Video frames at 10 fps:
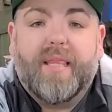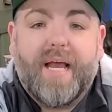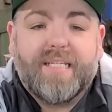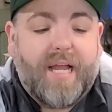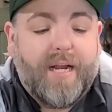
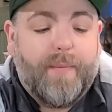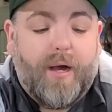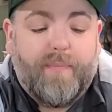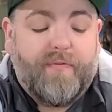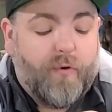last item
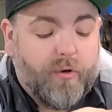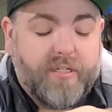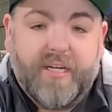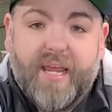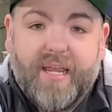up for
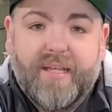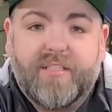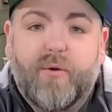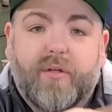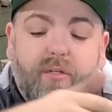today is
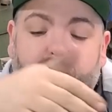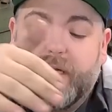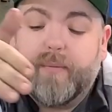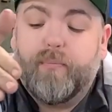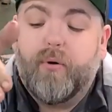going to
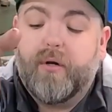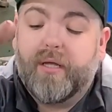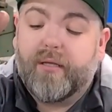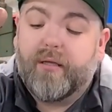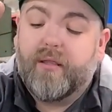be
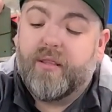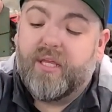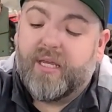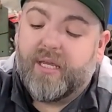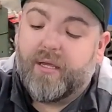putting
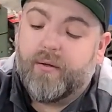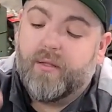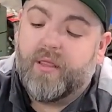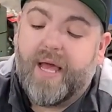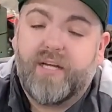the
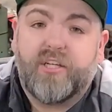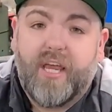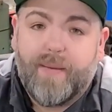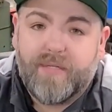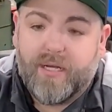lash
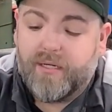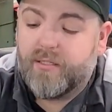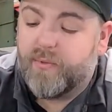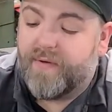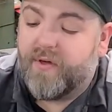caps on.
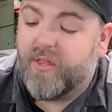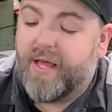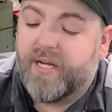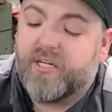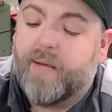So we have all the
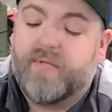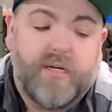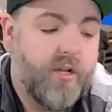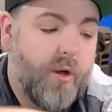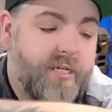lash caps that need
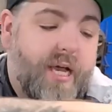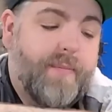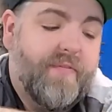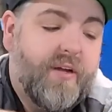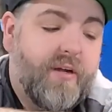to go on top
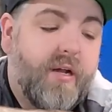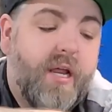of here.